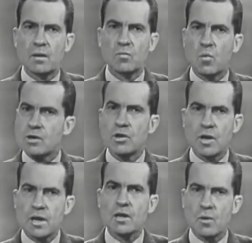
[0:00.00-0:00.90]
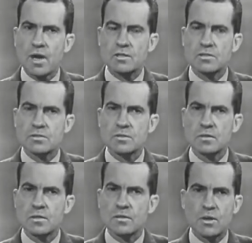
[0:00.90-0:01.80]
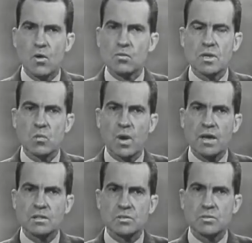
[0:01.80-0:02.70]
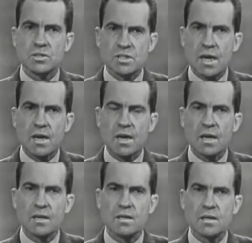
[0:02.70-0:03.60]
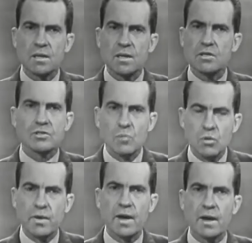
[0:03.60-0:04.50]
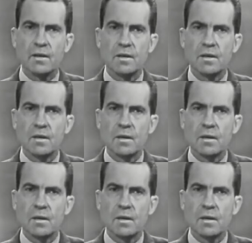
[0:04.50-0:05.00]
But when you're in a race, the only way to stay ahead is to move ahead.